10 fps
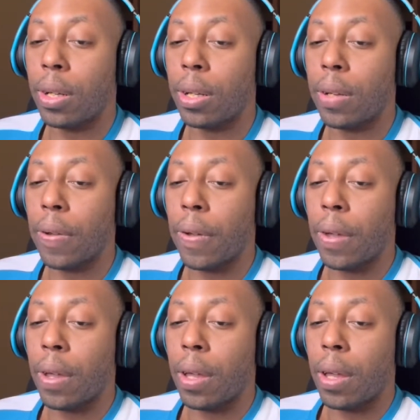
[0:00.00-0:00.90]

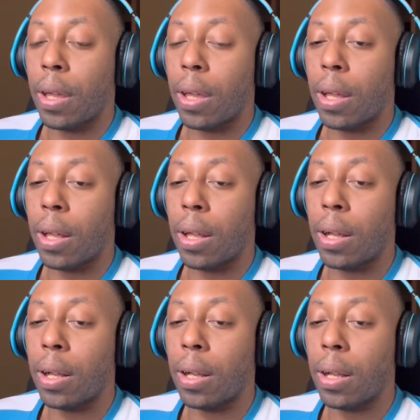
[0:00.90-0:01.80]

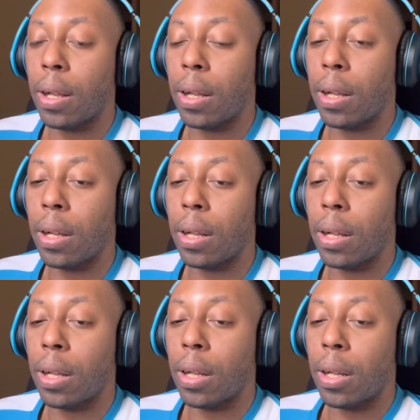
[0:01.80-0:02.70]

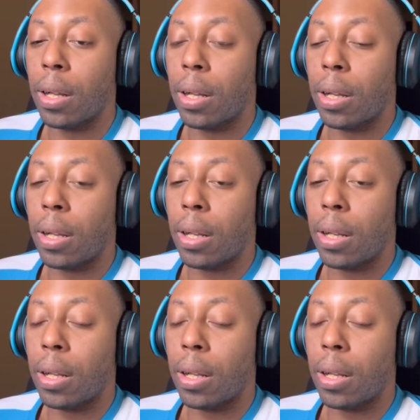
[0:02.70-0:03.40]
[no speech]